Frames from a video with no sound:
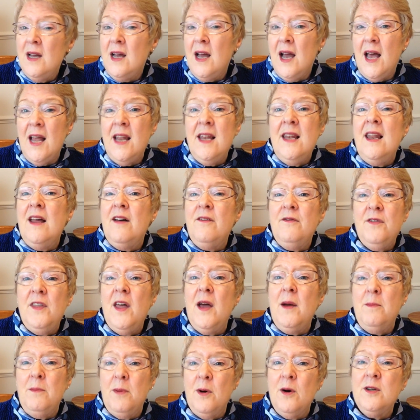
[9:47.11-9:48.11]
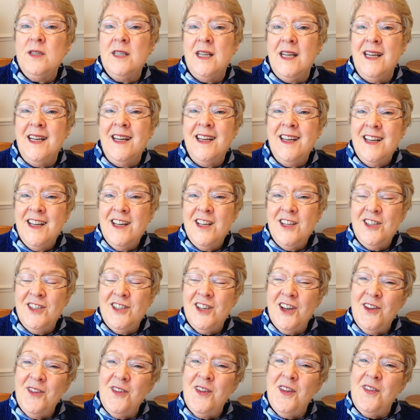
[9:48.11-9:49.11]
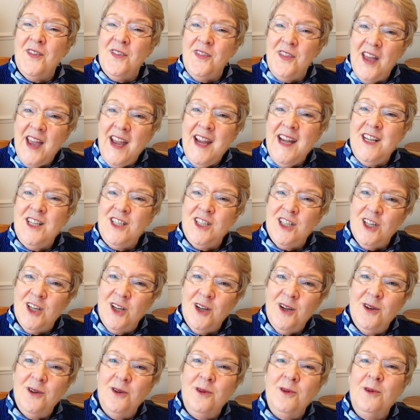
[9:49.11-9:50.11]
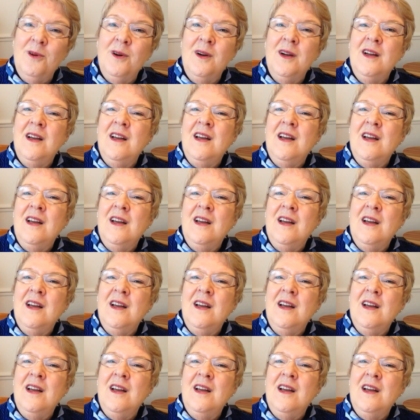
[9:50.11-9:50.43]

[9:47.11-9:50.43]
and love their body so that they too